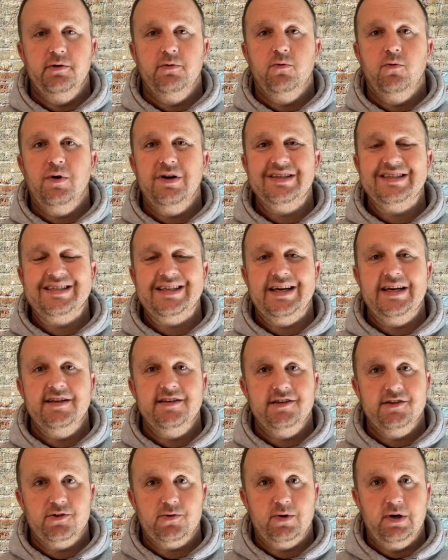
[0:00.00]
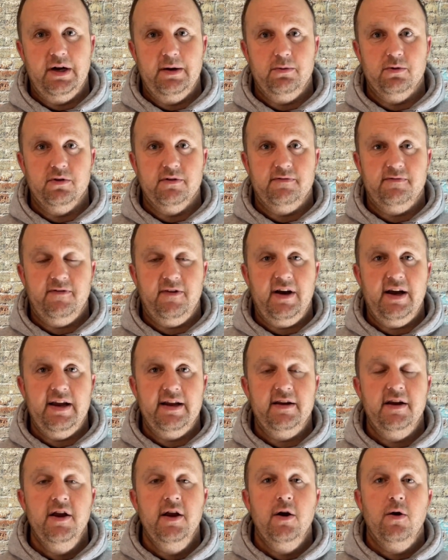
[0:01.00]
And what scientists were able to
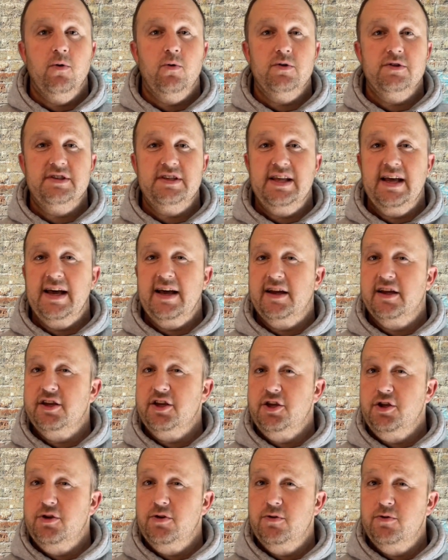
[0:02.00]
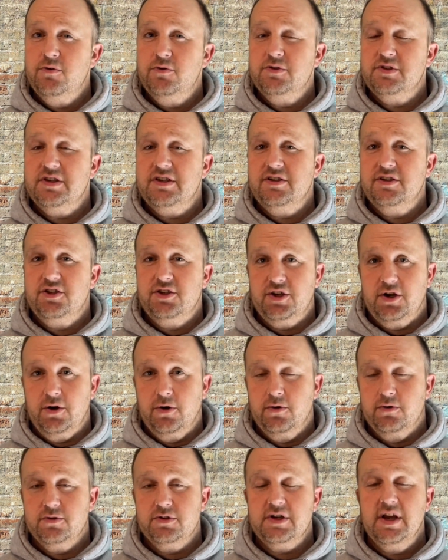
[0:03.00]
find was that ewes and
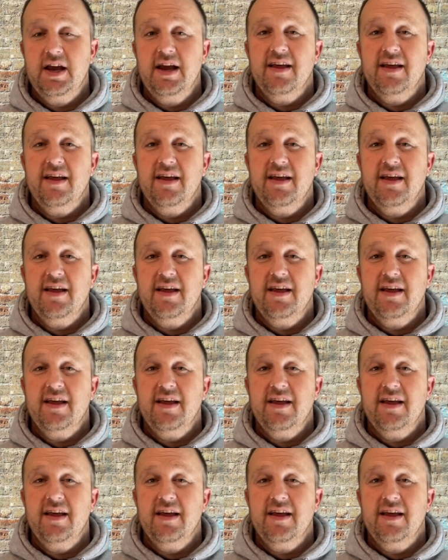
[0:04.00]
does